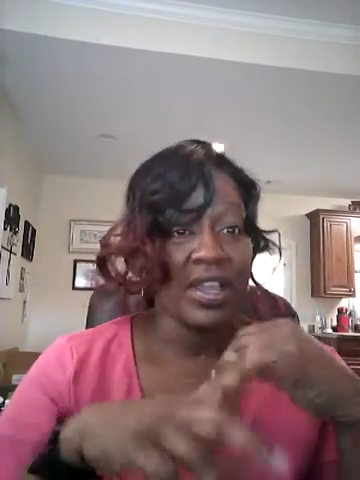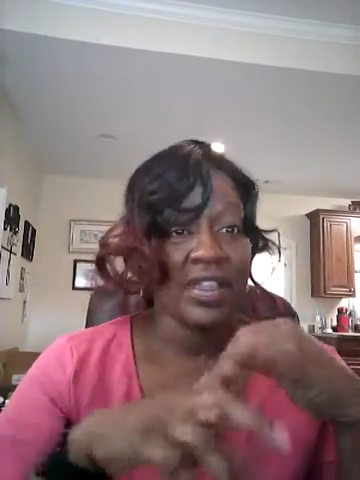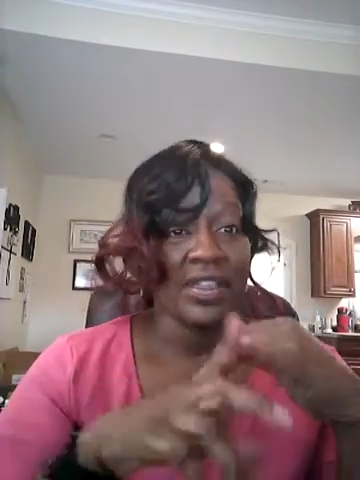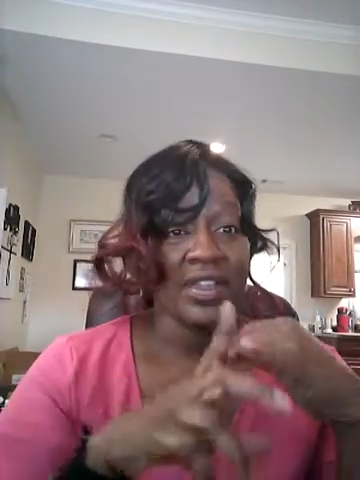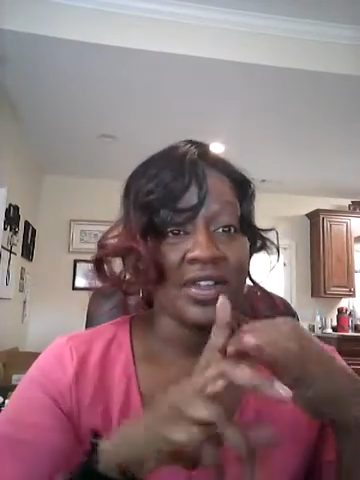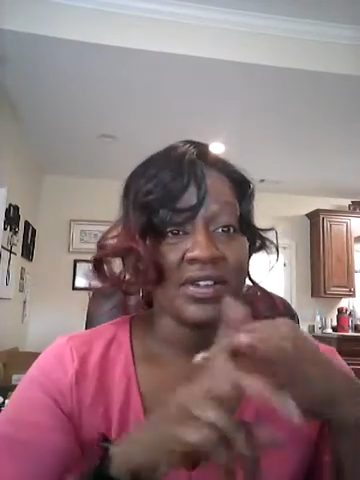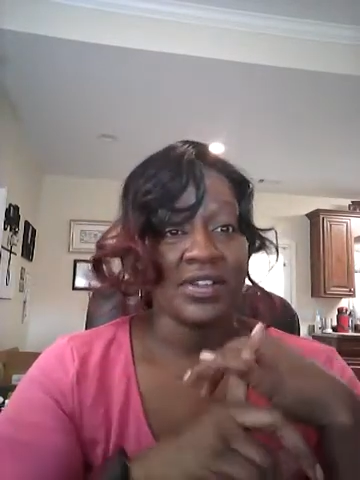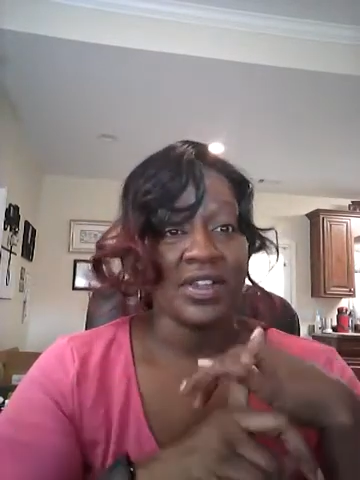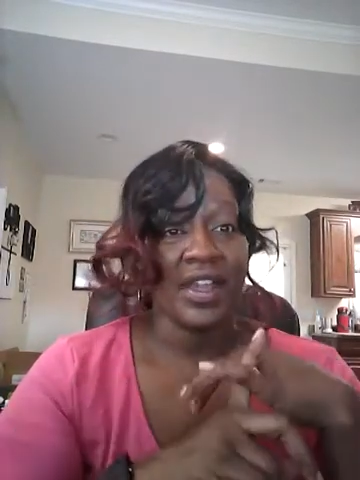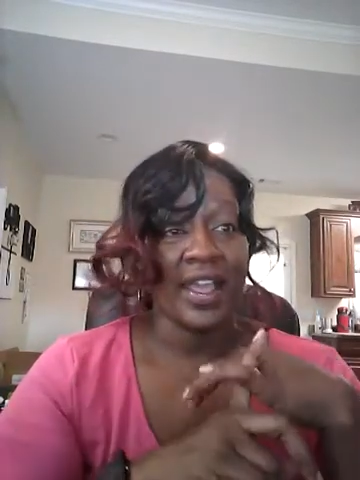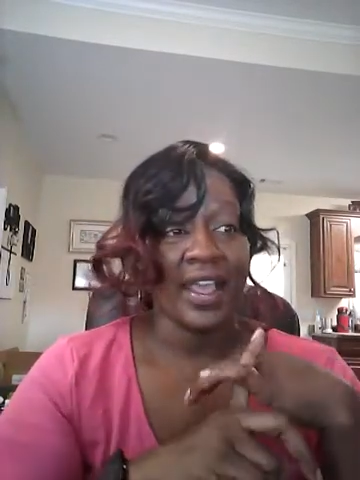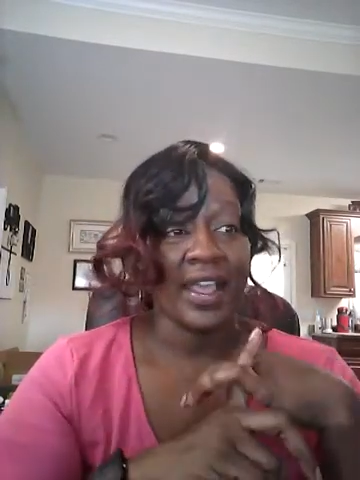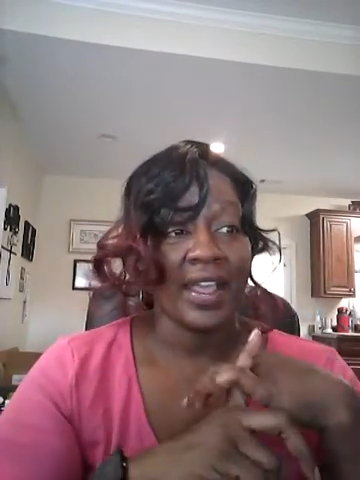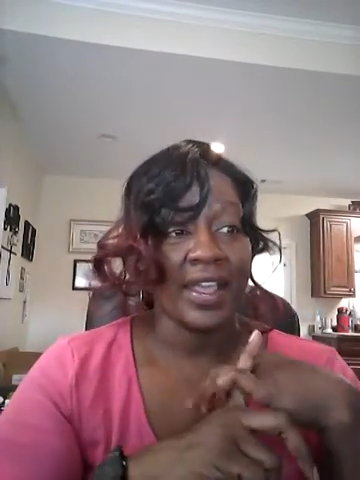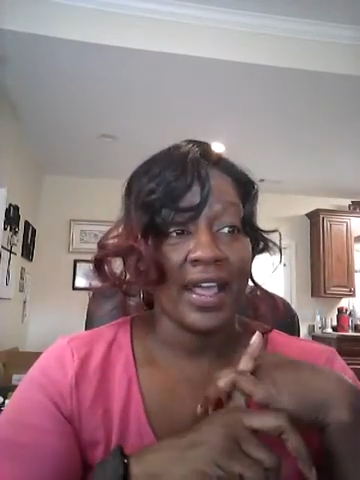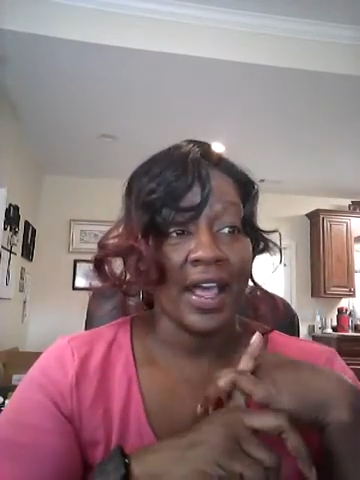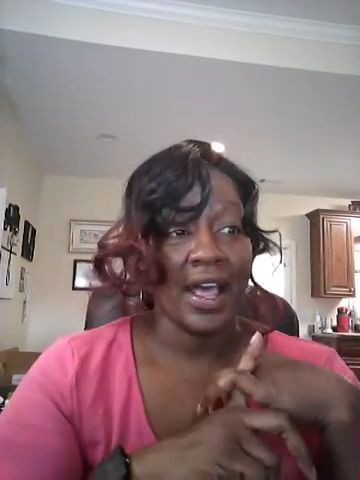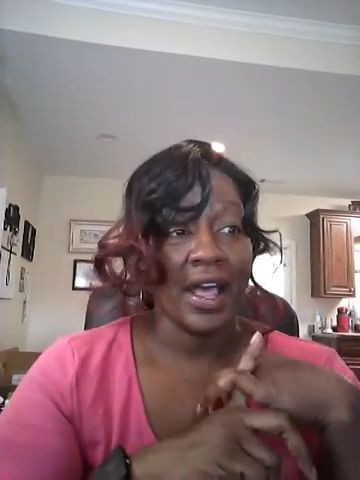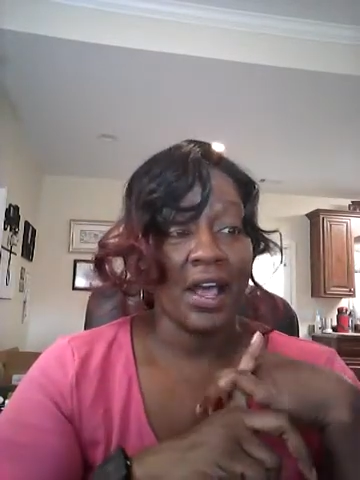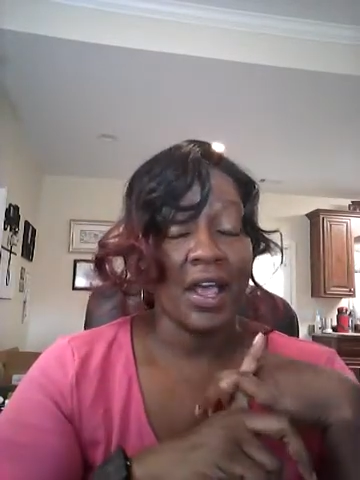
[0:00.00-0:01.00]
There's
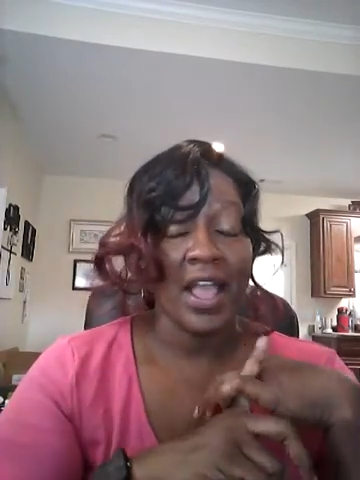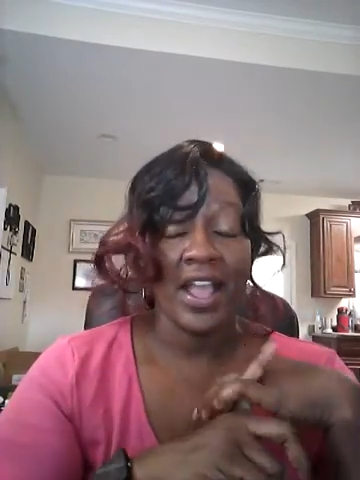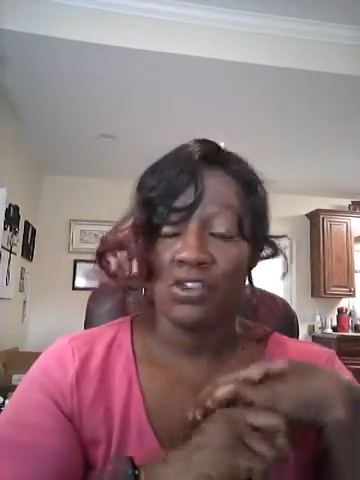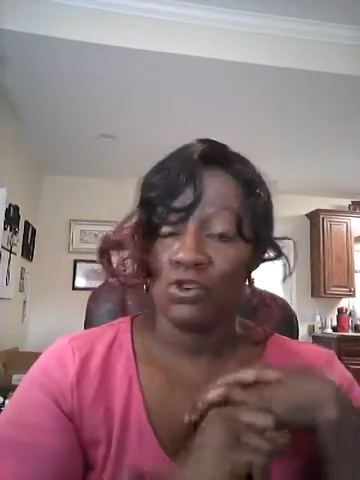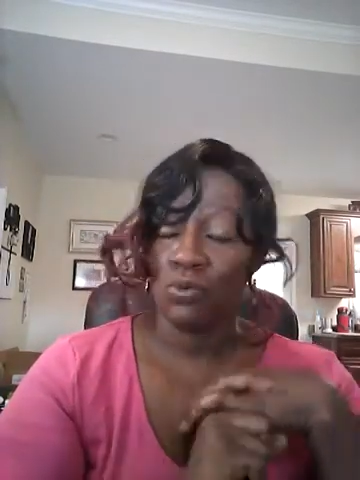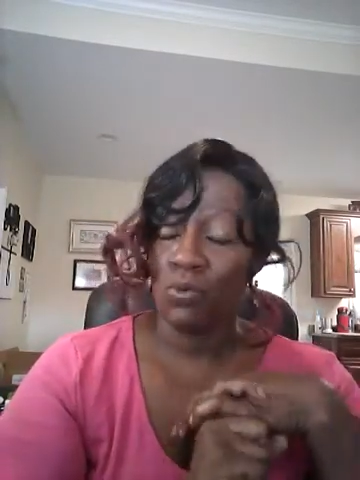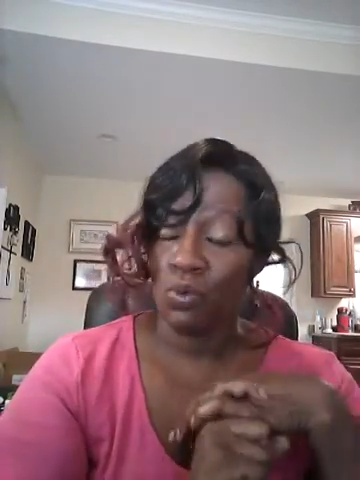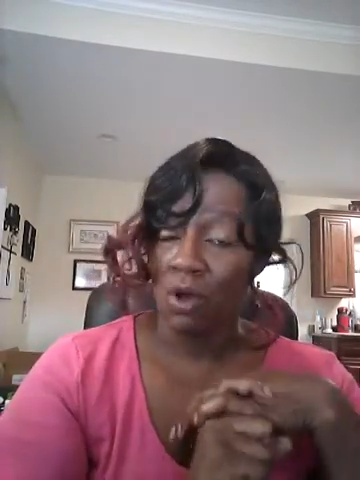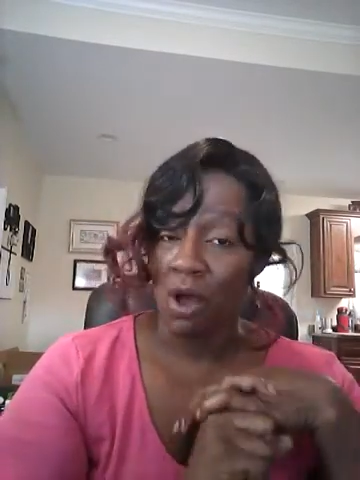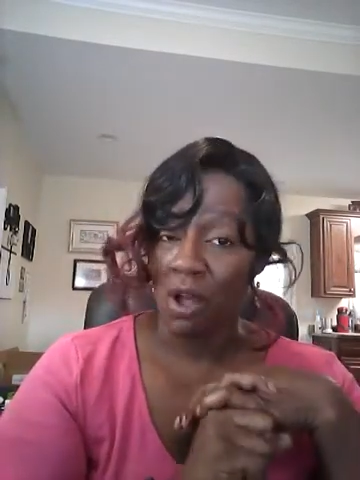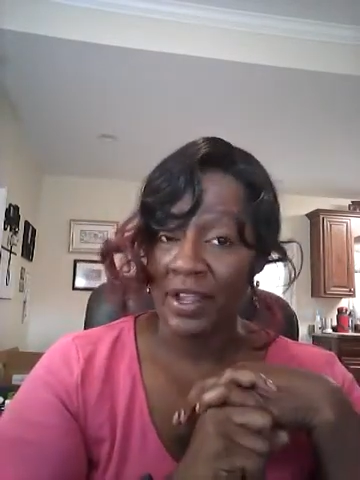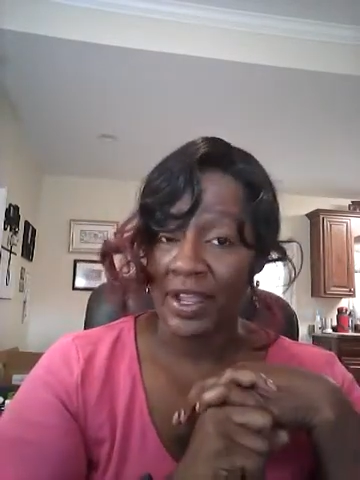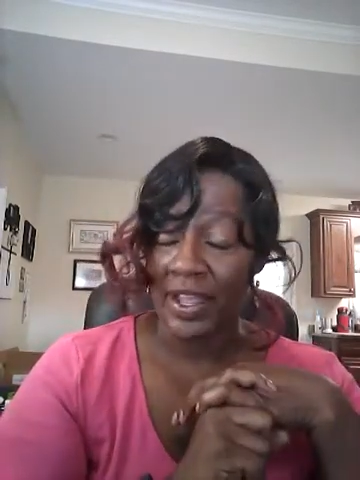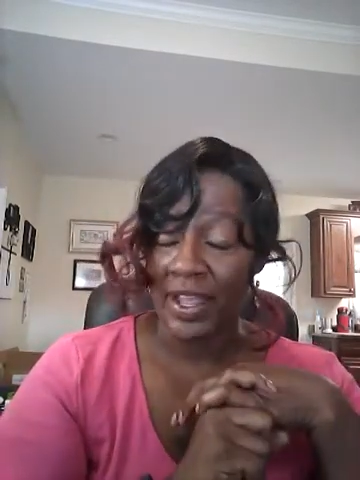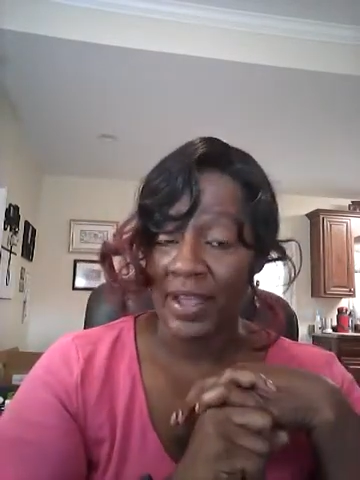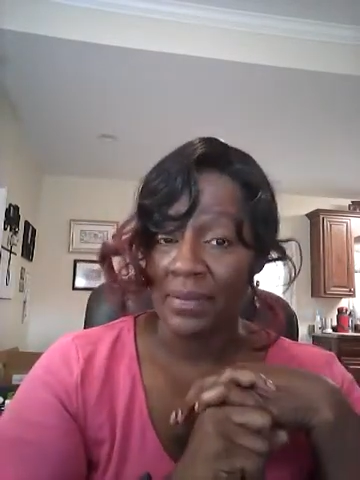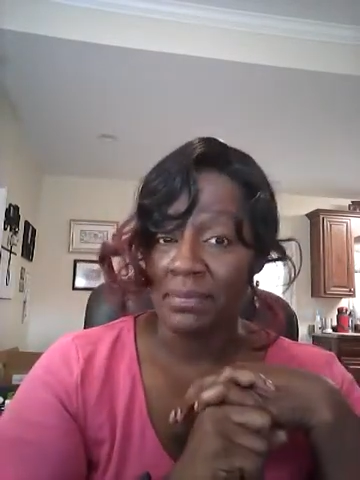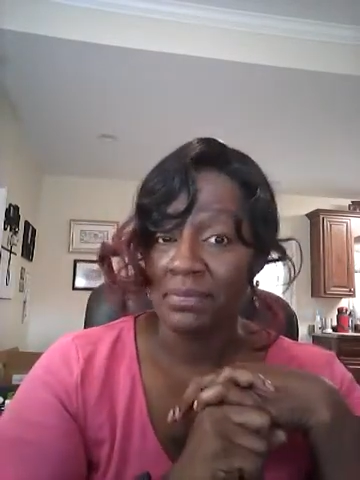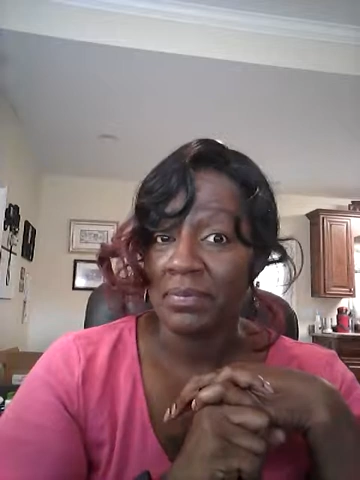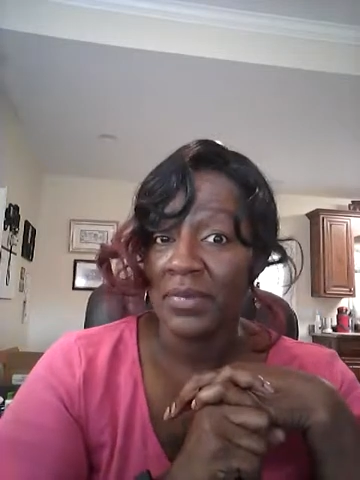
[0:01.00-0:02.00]
like, as you walk
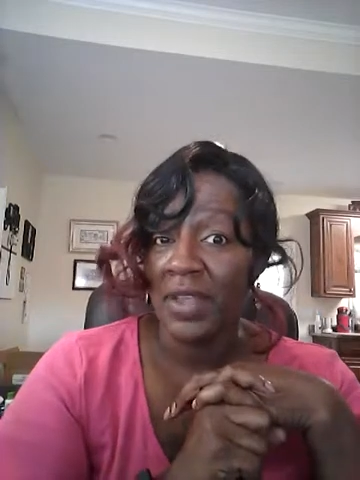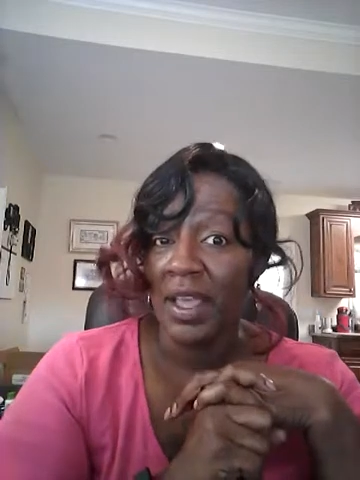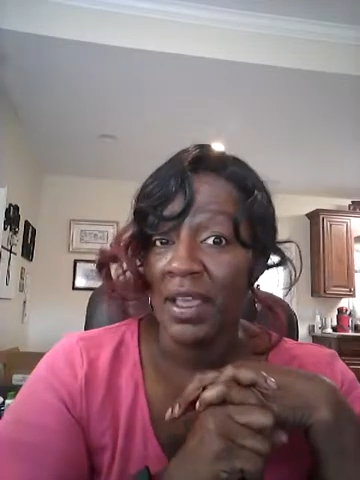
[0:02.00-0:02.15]
in,